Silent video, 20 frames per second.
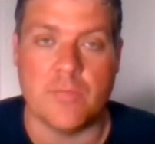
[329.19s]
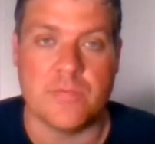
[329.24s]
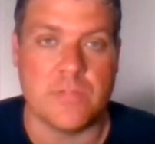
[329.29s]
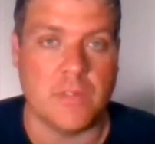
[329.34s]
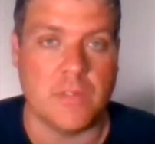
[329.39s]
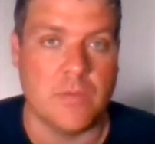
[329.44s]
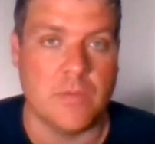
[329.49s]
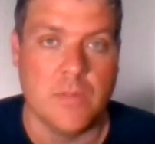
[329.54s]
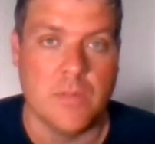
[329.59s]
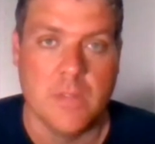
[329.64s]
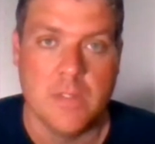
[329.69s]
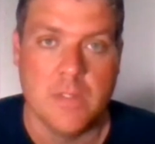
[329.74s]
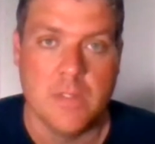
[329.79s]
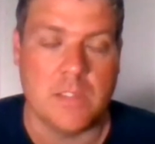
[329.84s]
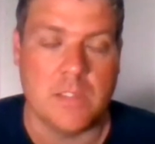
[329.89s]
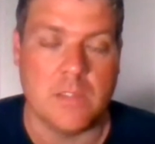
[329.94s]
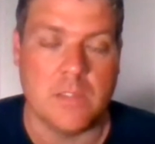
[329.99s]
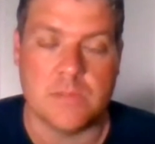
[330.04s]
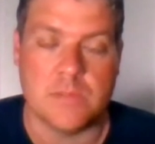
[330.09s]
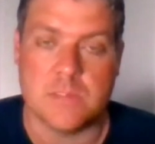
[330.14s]
So,
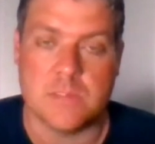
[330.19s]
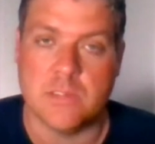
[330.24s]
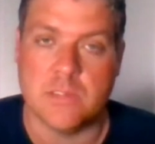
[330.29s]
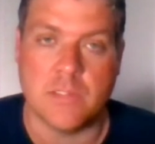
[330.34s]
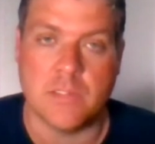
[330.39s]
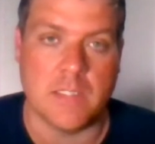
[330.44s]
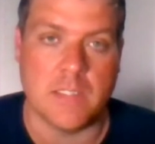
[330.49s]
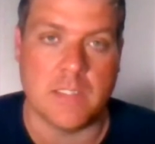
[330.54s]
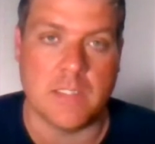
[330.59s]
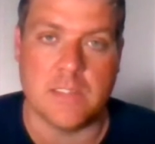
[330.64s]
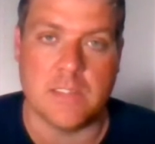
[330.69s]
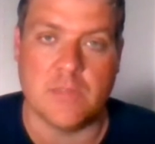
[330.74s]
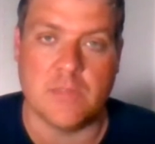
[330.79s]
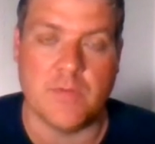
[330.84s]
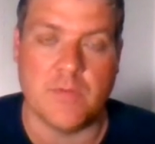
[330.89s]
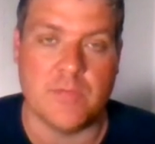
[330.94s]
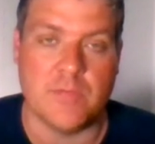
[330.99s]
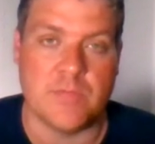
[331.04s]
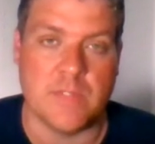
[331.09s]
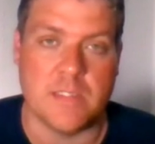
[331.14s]
you know, just looking at these
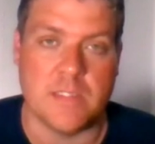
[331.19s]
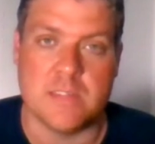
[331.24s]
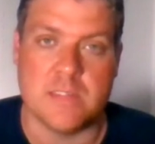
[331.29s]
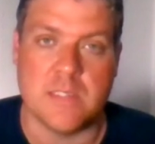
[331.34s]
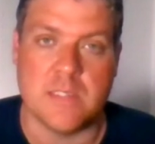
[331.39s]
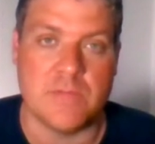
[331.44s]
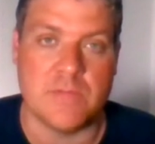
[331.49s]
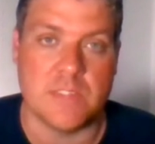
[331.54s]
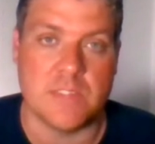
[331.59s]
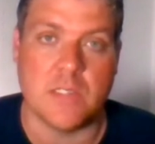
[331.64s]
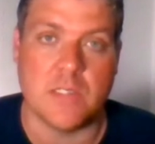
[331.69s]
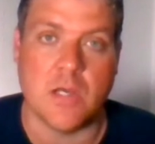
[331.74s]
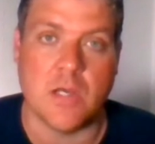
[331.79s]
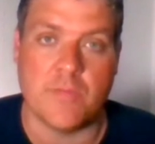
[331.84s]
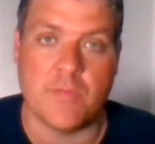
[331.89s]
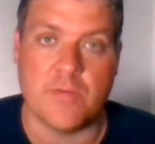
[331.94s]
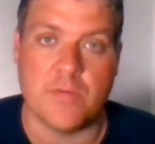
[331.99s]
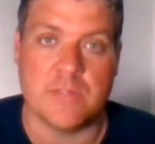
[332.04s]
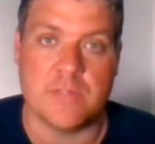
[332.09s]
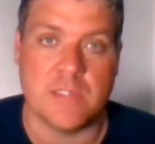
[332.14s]
fifteen, seventeen
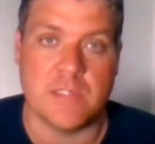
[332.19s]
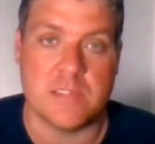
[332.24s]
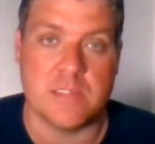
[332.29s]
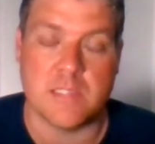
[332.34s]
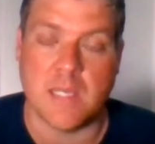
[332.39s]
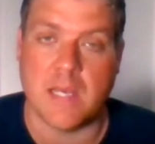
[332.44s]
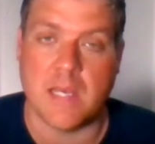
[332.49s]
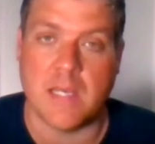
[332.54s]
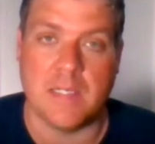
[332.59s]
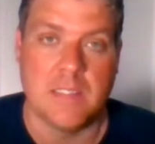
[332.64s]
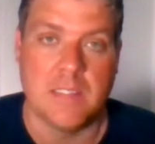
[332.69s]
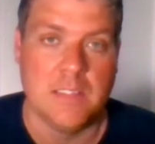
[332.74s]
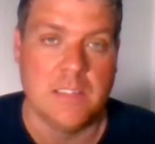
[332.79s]
offers that he's got,